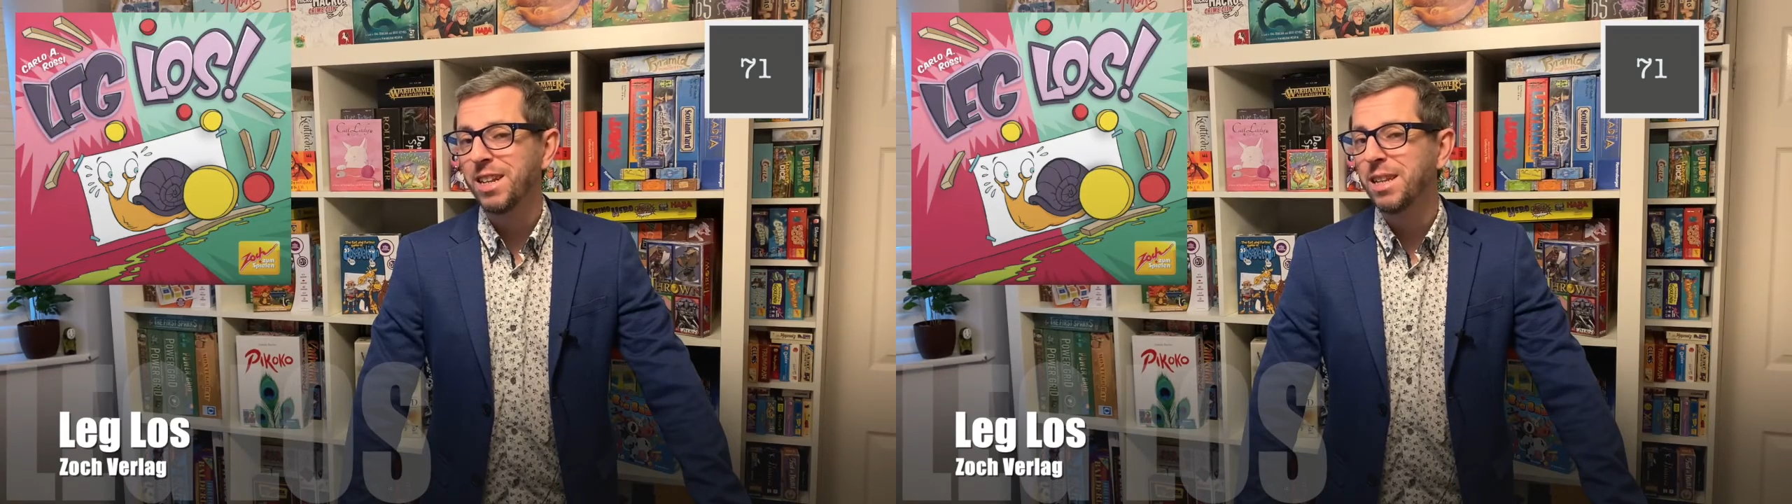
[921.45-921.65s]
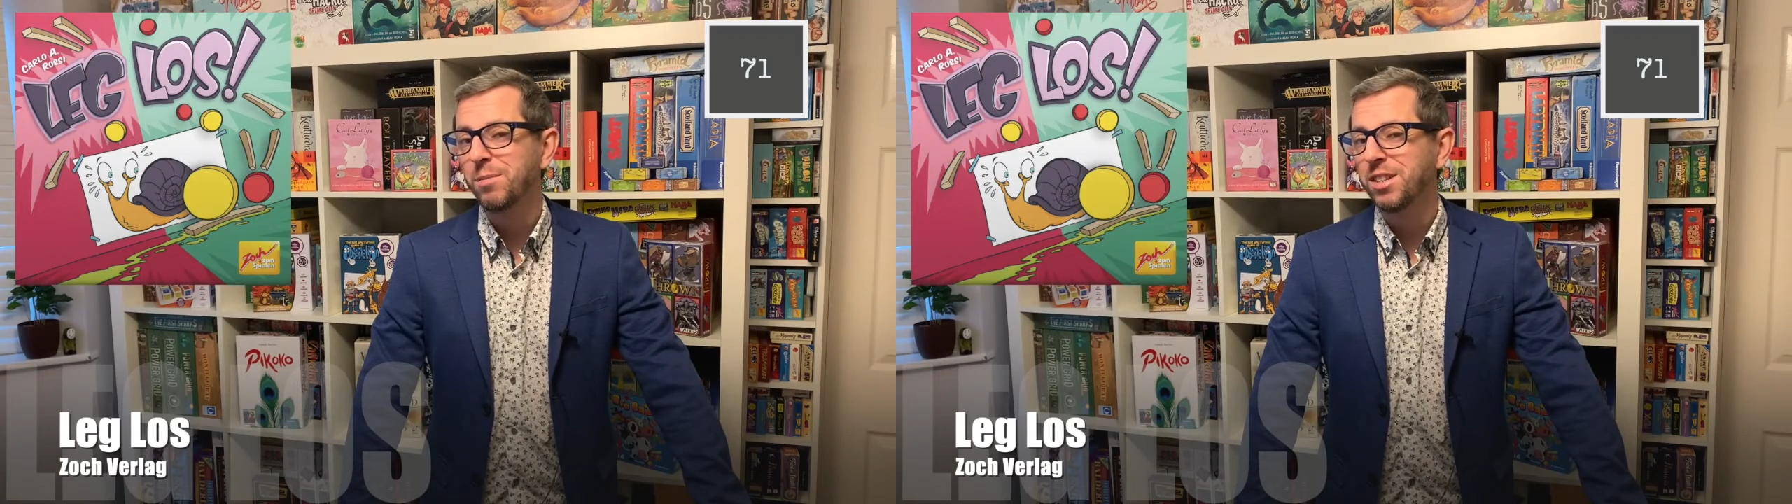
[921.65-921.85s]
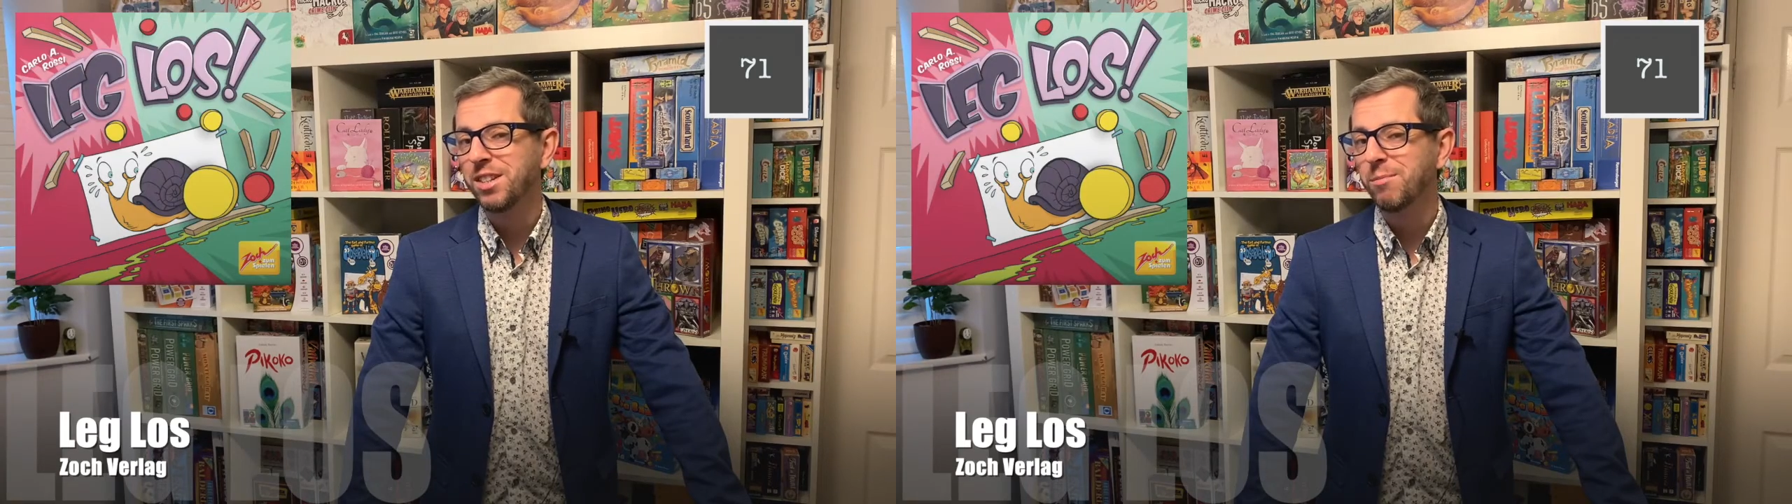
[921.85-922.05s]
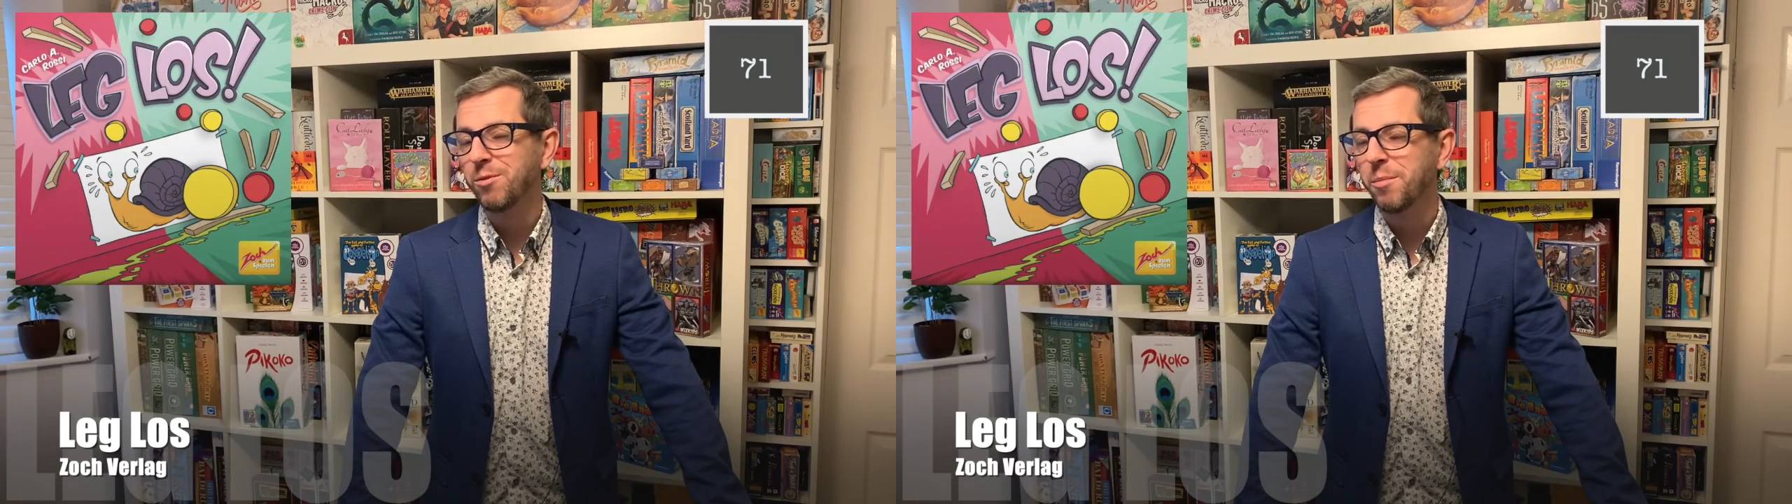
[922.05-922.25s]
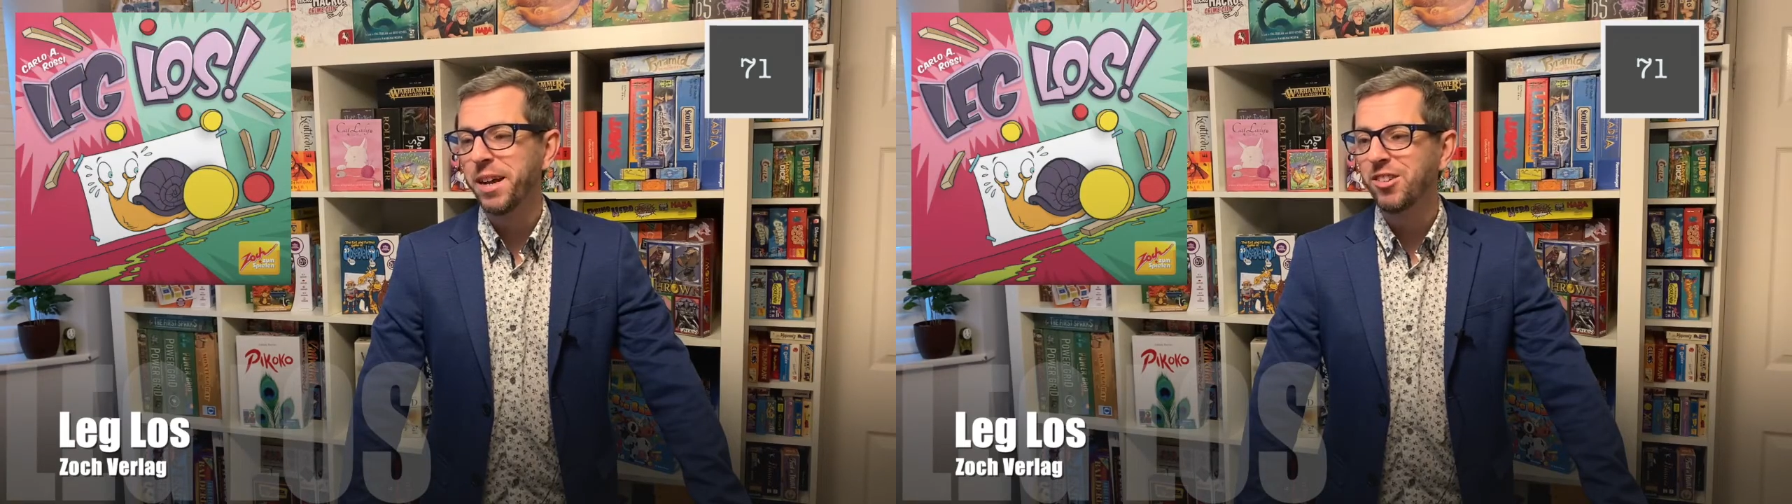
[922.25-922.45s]
limited
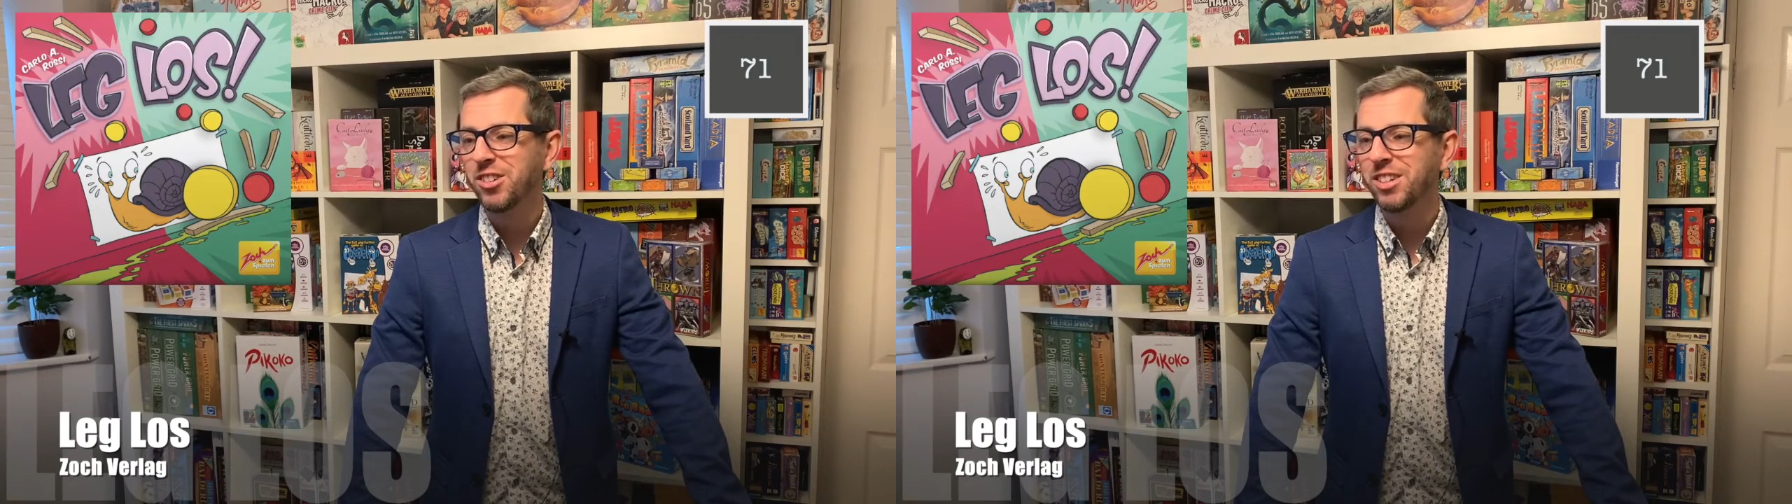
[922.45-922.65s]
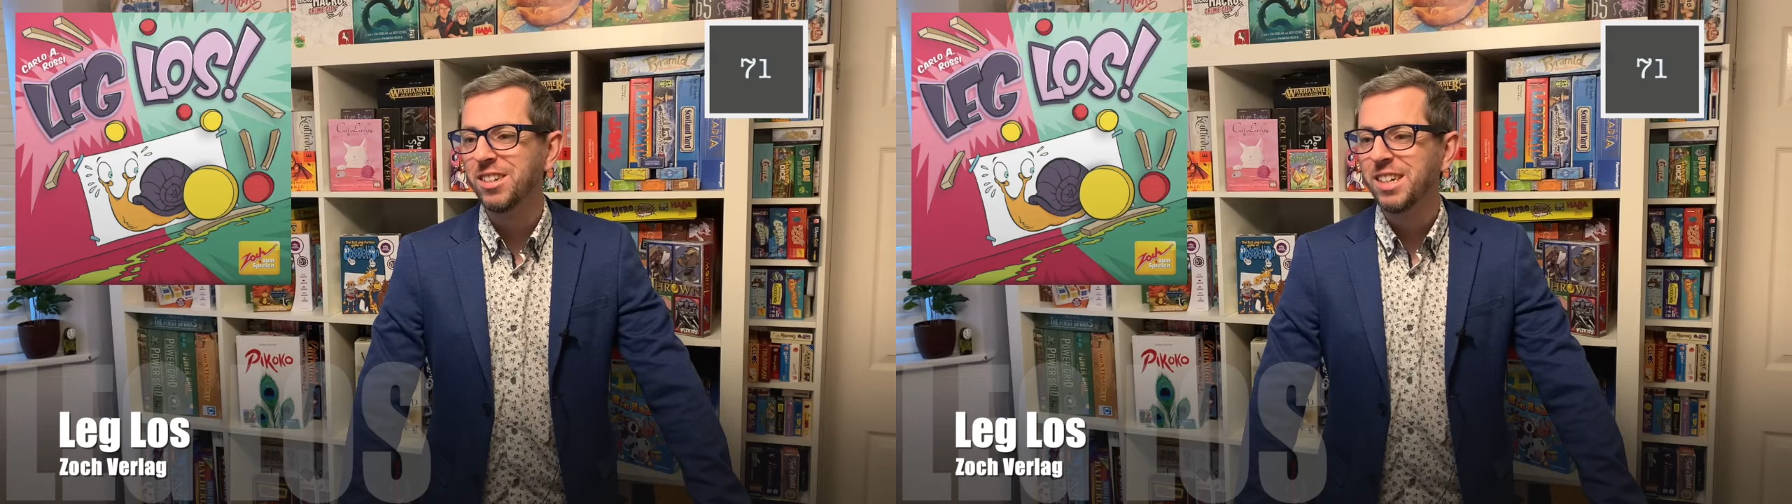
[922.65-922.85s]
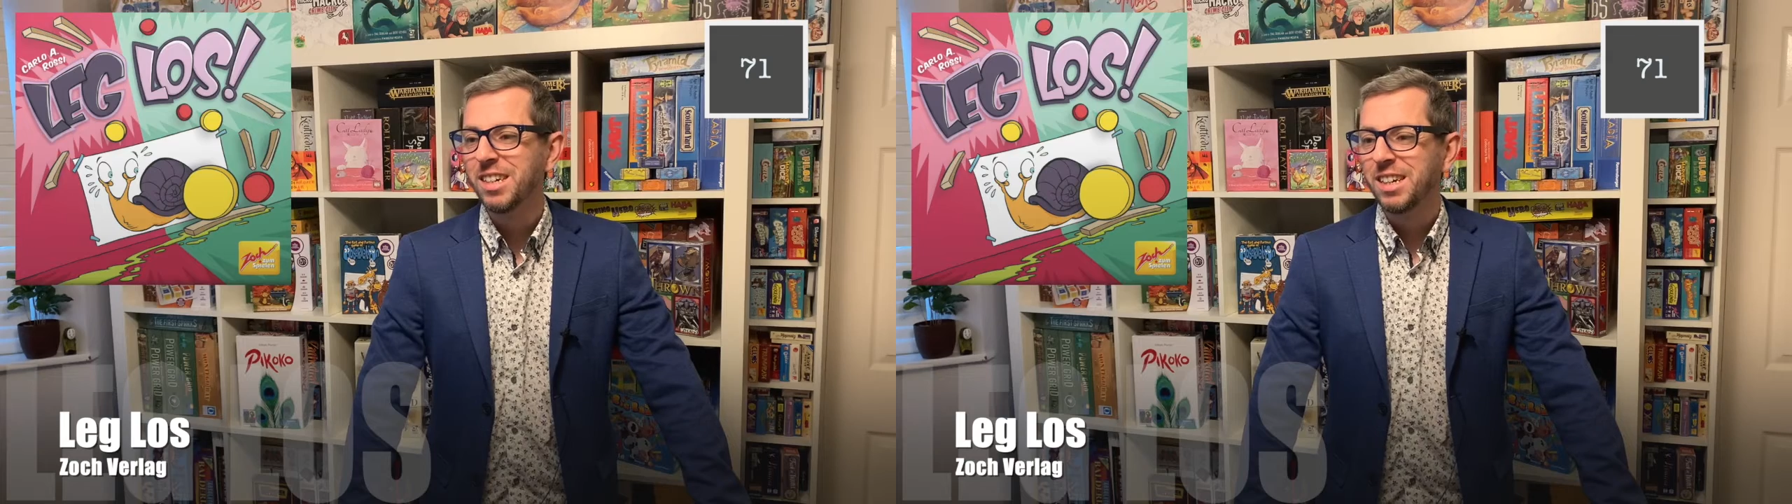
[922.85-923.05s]
information,